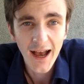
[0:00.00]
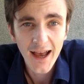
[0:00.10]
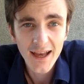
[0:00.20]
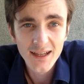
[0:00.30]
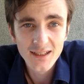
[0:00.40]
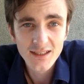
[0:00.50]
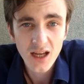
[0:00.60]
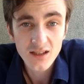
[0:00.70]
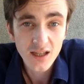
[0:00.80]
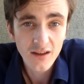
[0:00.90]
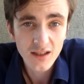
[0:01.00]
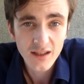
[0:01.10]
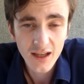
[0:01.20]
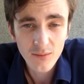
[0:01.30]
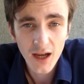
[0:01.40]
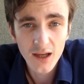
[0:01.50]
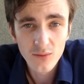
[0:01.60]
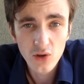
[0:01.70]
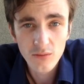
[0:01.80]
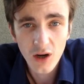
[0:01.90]
And until next time,
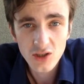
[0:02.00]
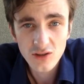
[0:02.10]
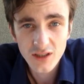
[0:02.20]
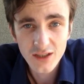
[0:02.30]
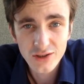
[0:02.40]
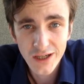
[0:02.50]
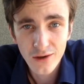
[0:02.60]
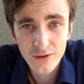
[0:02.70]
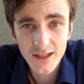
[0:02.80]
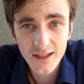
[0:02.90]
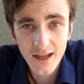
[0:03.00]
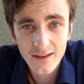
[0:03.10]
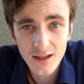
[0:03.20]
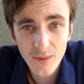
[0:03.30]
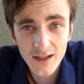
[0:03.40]
I'm Euan Marshall saying ciao e até